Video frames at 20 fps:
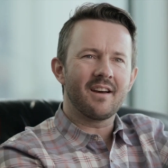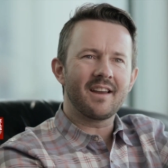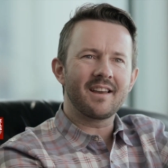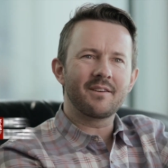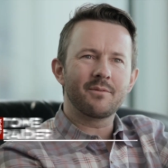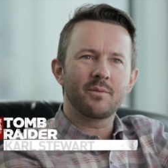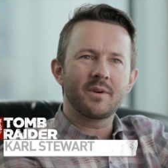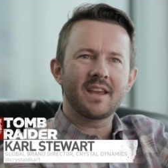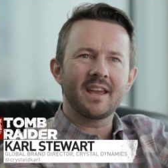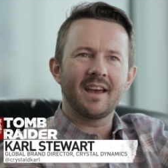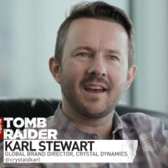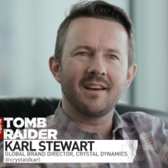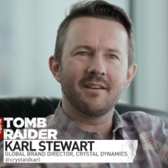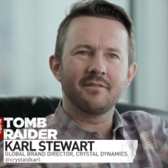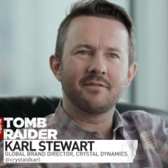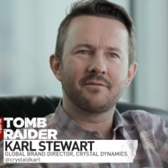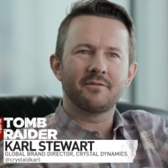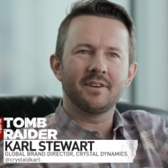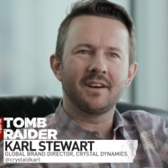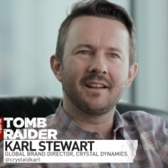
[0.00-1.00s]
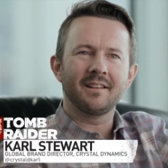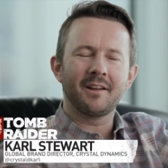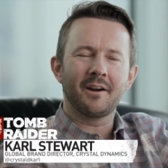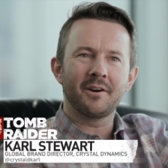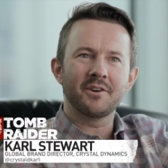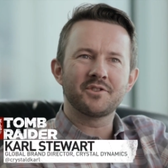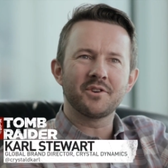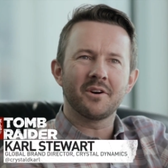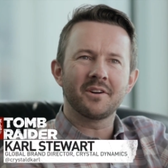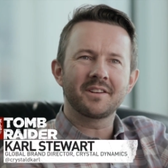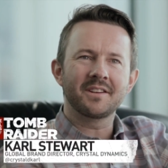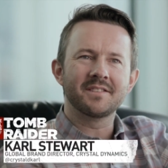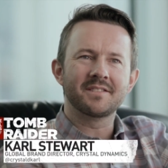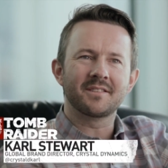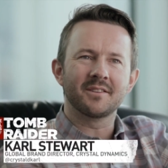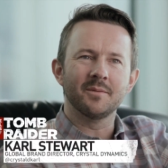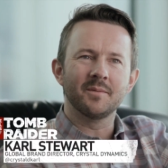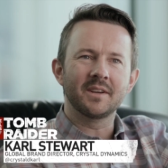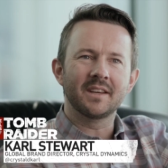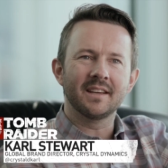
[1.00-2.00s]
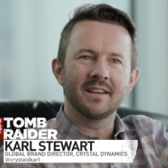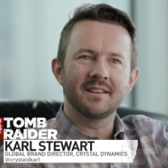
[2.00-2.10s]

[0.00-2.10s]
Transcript: why we have a large audience coming